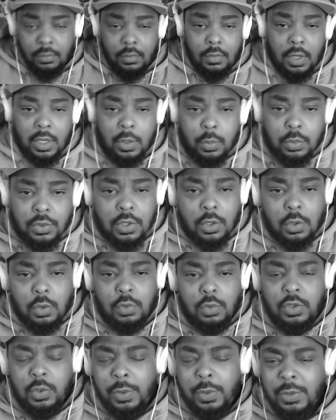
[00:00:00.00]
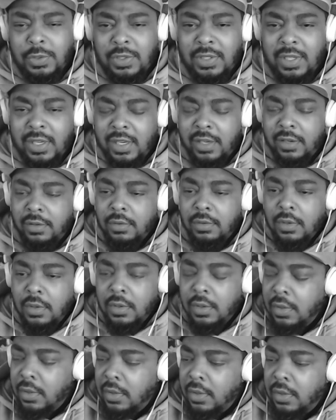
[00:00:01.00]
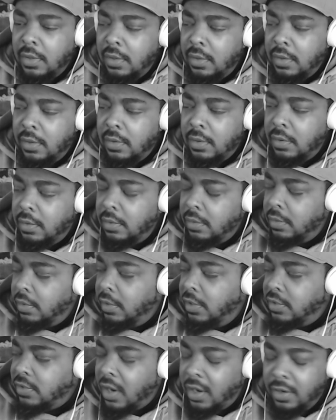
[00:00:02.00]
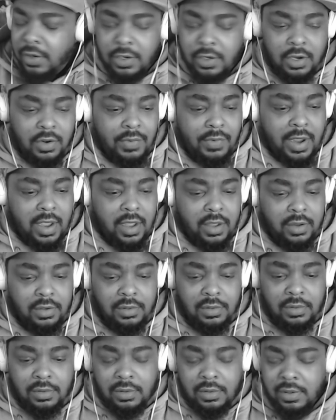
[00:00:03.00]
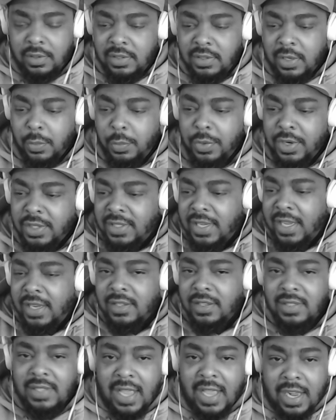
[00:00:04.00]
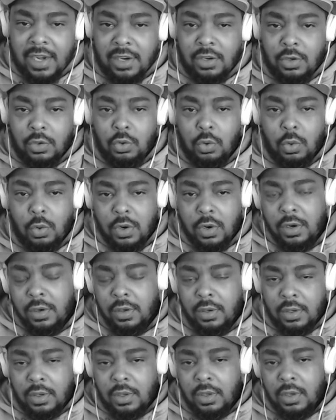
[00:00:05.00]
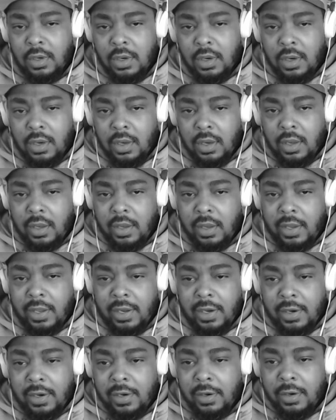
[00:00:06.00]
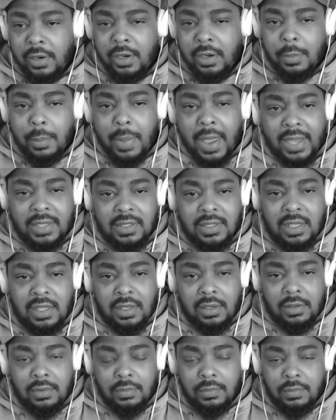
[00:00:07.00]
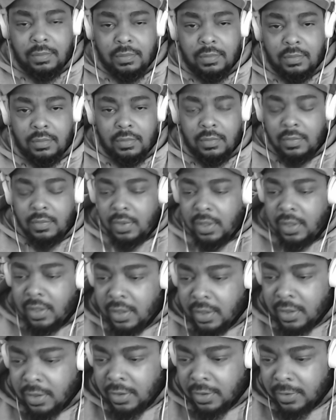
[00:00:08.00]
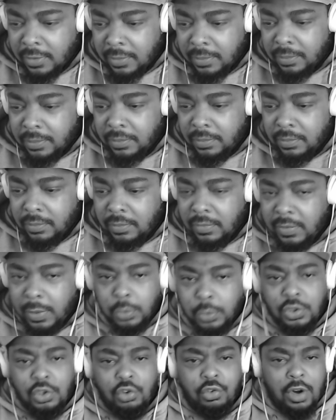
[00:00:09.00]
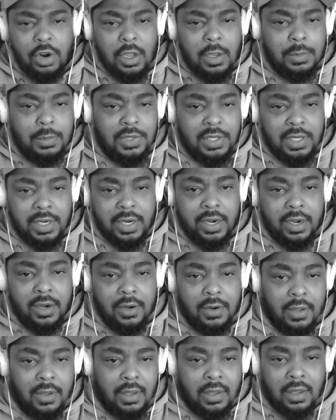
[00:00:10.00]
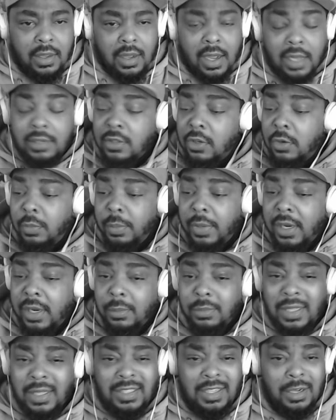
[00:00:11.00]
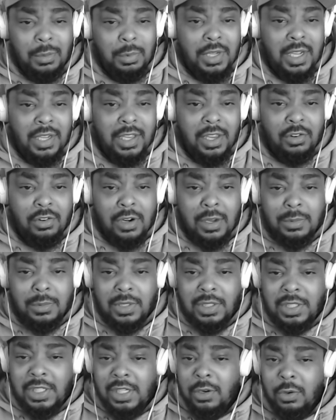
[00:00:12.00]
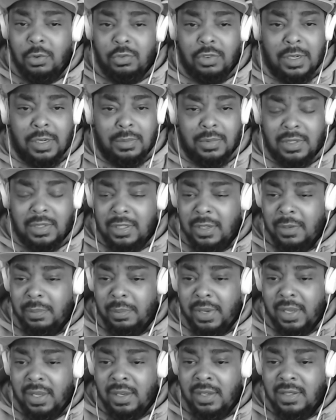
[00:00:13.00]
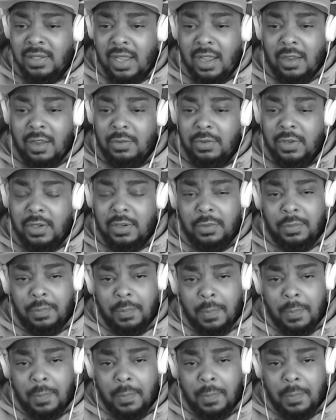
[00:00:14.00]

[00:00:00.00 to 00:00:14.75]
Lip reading: He was cool. So he started looking around. He said, what is that in the side of your door? In the back seat. And it was crumbs in there. I told, man, I said, them cookie crumbs or Cheeto crumbs or something, man. He said, I don't know.